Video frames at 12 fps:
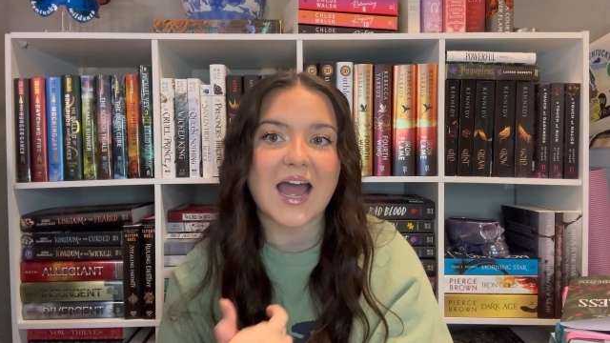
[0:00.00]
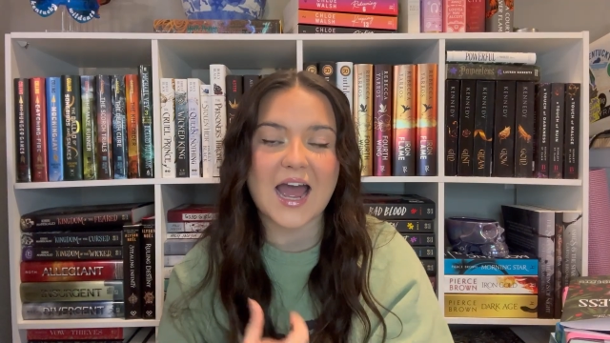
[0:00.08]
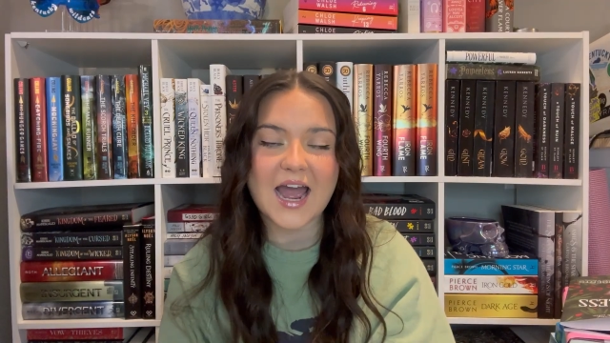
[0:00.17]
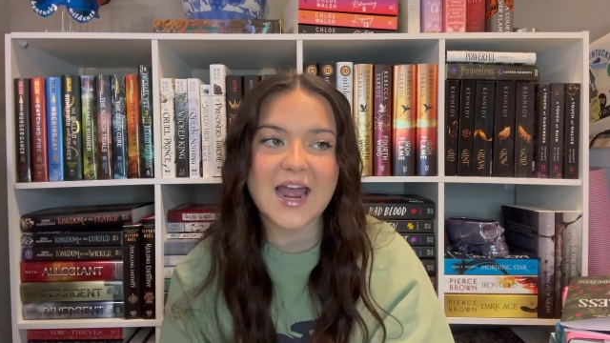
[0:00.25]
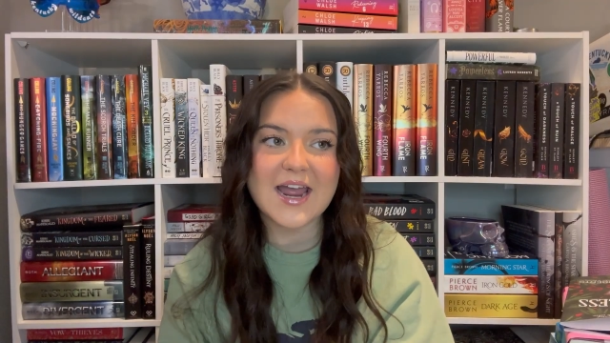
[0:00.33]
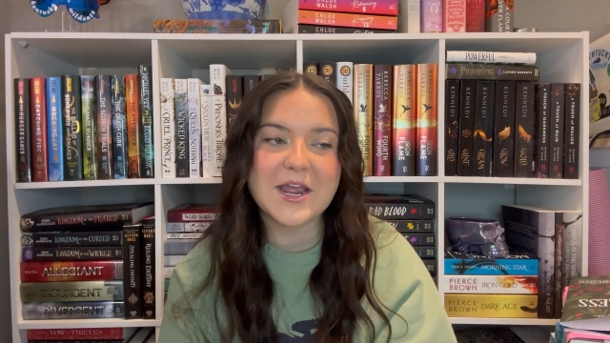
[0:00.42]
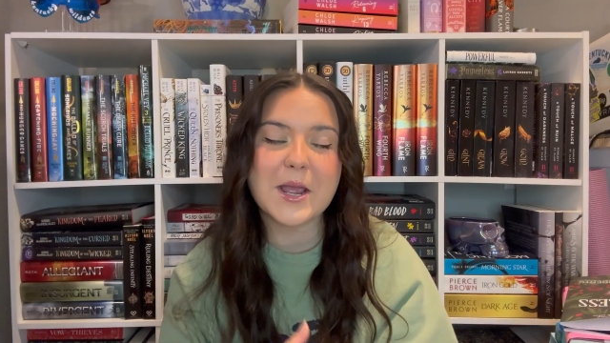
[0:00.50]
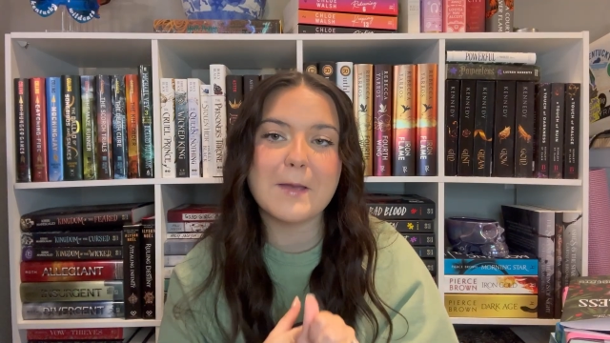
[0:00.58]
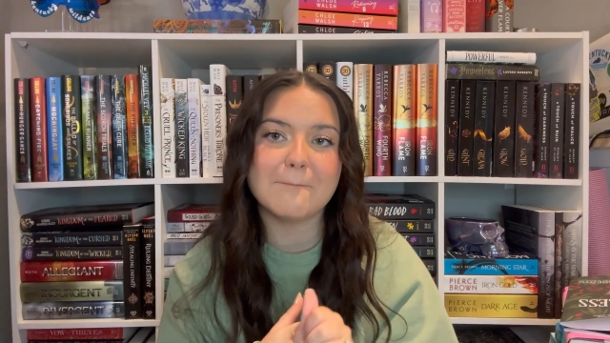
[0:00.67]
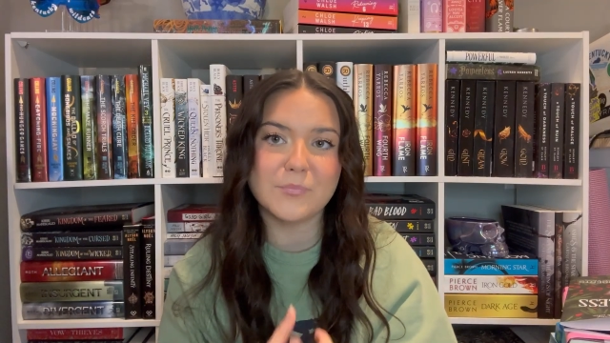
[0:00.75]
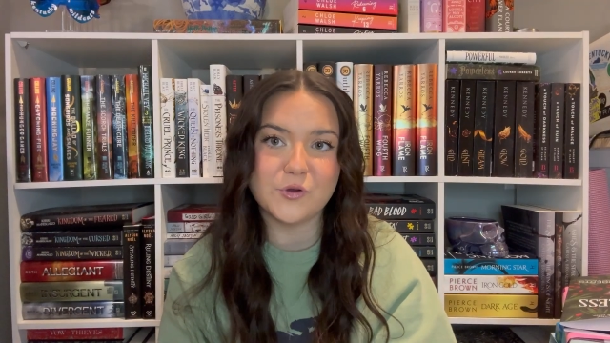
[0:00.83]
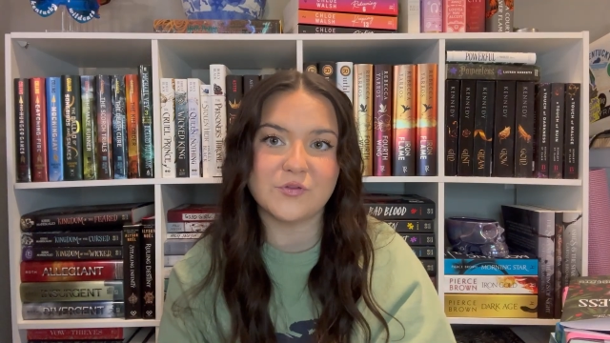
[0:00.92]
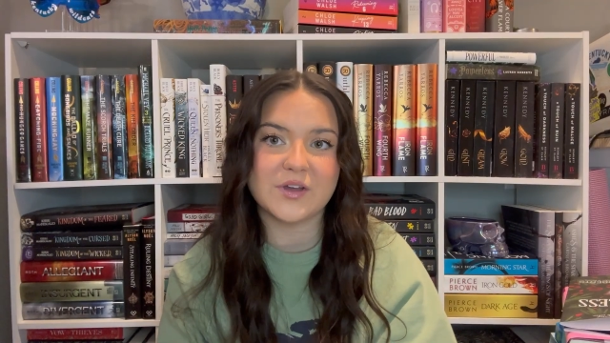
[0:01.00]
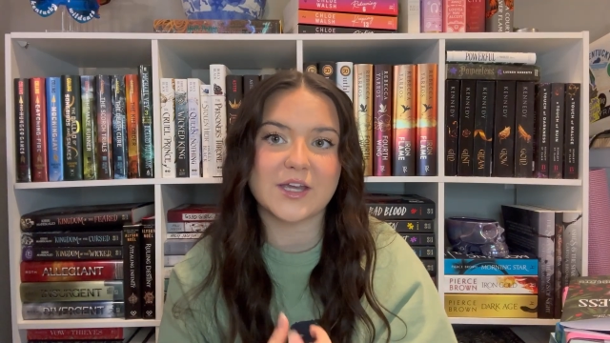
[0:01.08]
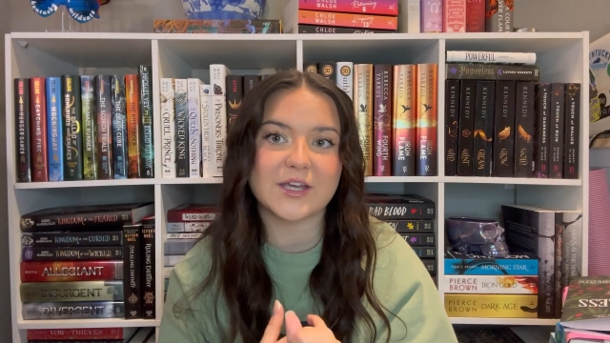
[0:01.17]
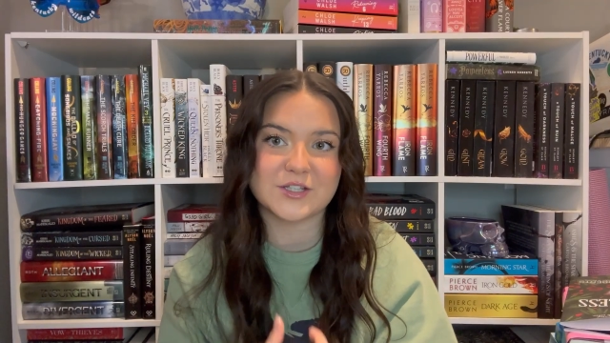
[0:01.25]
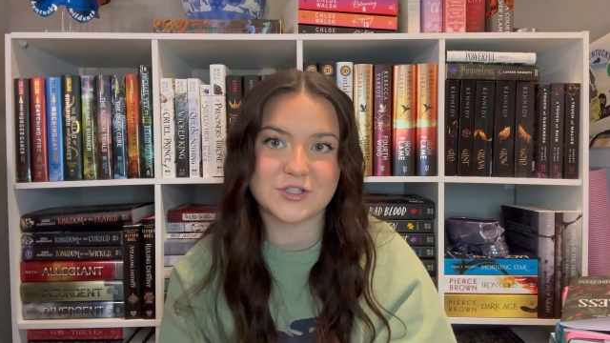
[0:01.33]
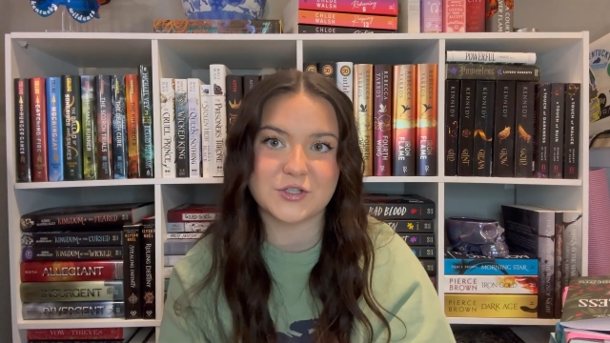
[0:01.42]
I am
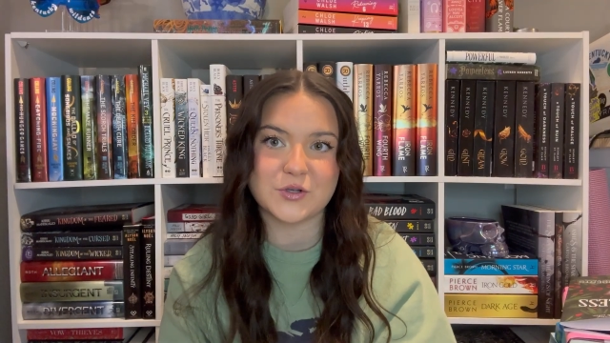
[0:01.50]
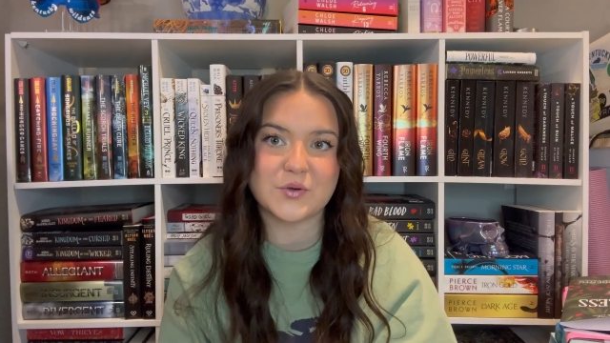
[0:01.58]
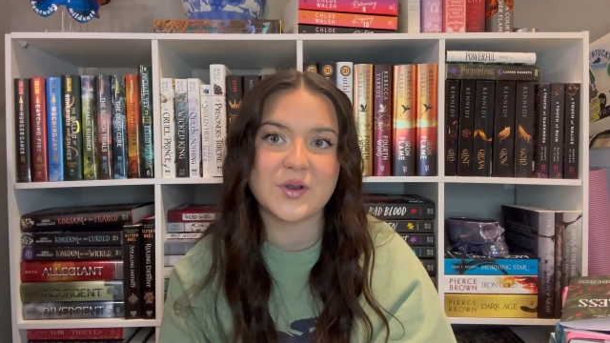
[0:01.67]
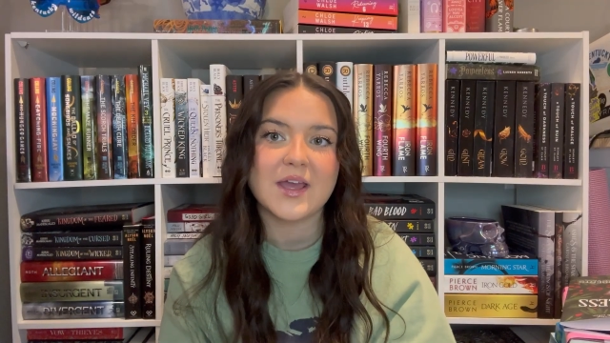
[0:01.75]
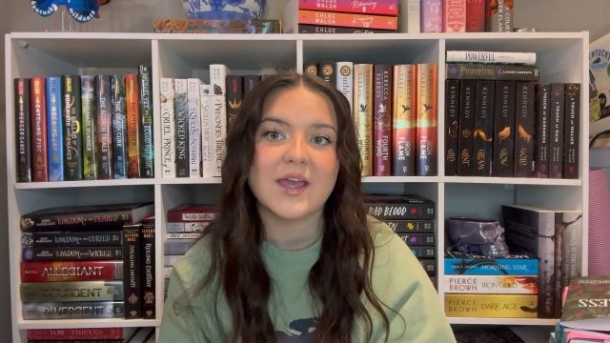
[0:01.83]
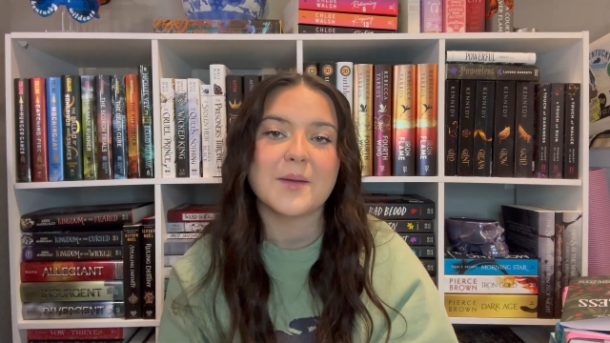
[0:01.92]
moving soon.